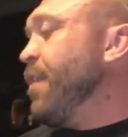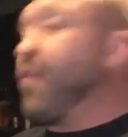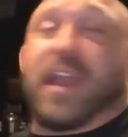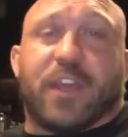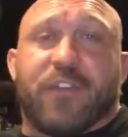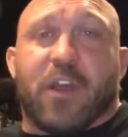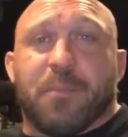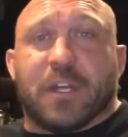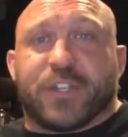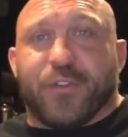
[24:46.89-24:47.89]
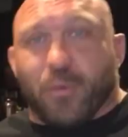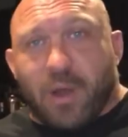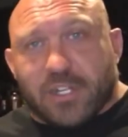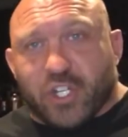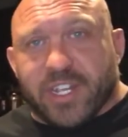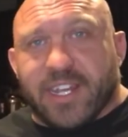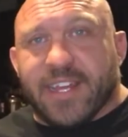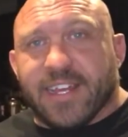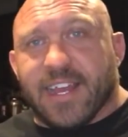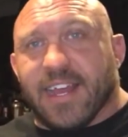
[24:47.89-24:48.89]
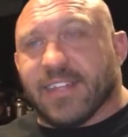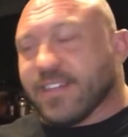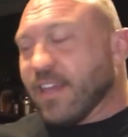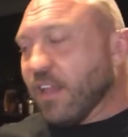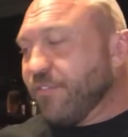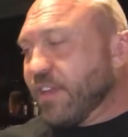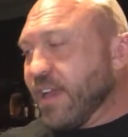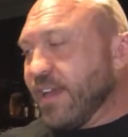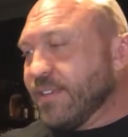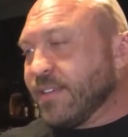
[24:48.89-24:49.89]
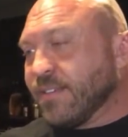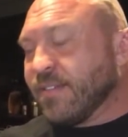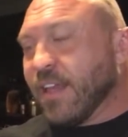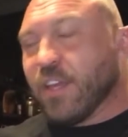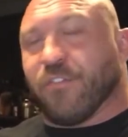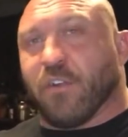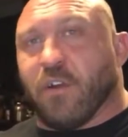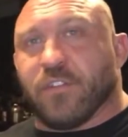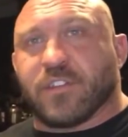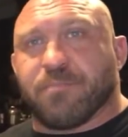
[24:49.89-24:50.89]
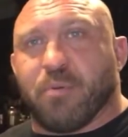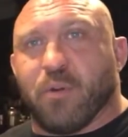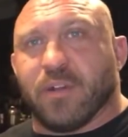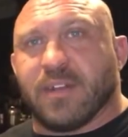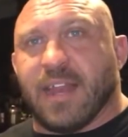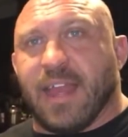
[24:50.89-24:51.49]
Thank you very much for watching, guys. I love you guys. Thank you for all the support.